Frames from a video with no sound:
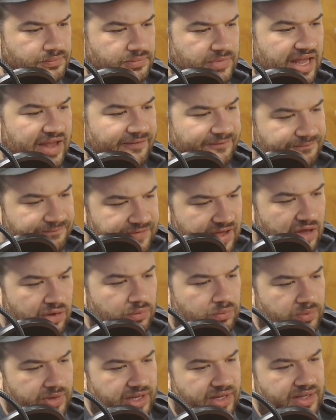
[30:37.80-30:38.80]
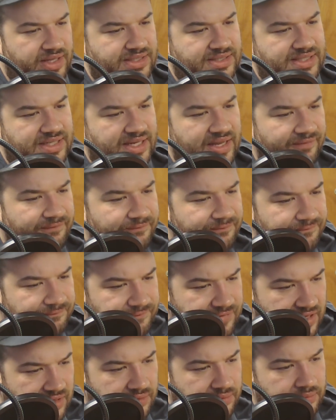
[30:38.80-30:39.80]
It felt realistic. It
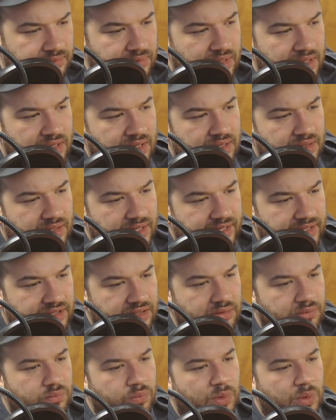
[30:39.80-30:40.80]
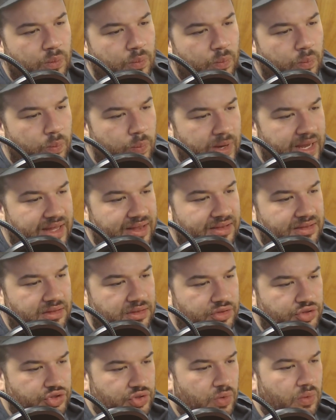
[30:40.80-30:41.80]
felt like you were with
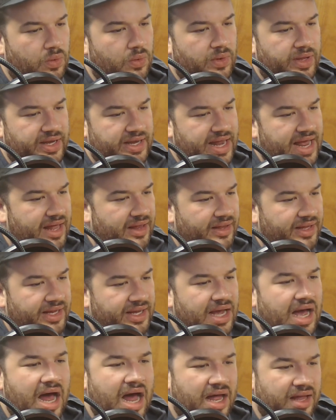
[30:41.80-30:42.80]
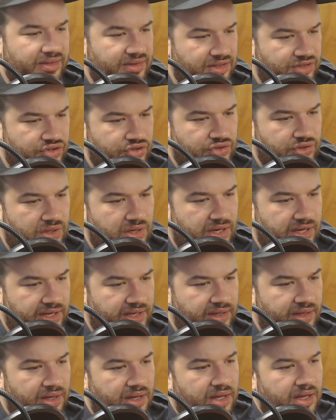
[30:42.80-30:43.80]
Joel and Ellie on this
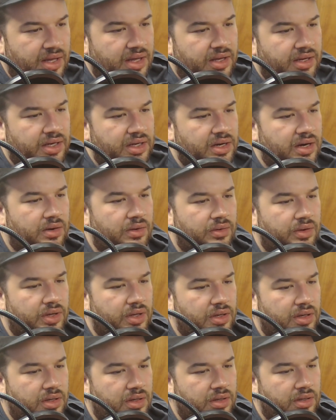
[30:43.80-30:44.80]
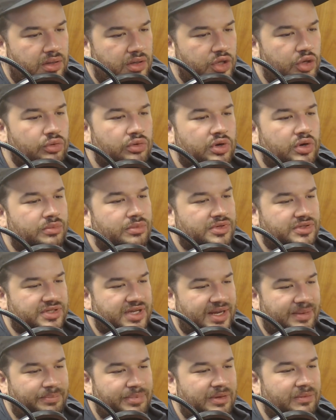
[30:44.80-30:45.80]
journey. You would almost
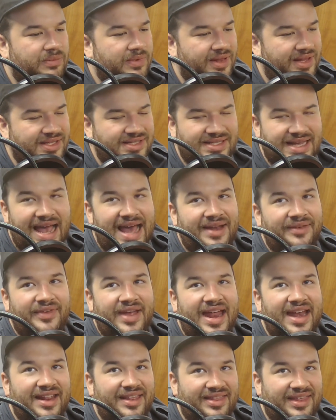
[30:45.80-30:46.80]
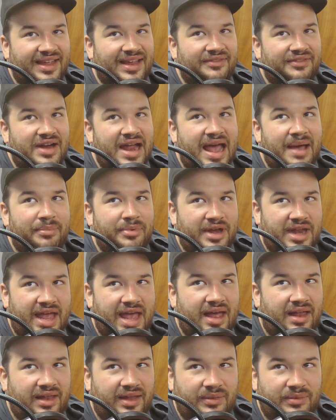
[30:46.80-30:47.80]
like be really sad if anything ever happened to
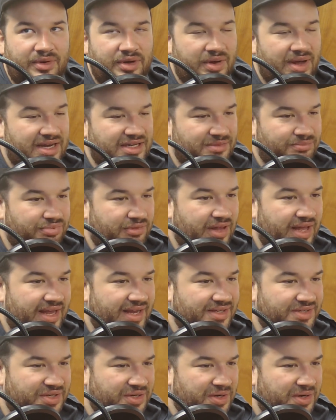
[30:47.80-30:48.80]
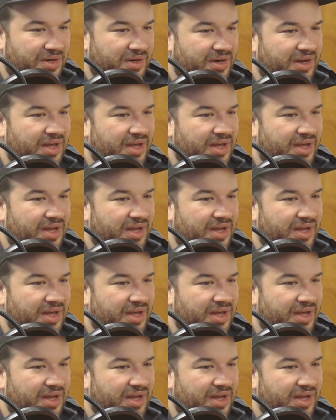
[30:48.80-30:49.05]
Ellie when you had to play as her.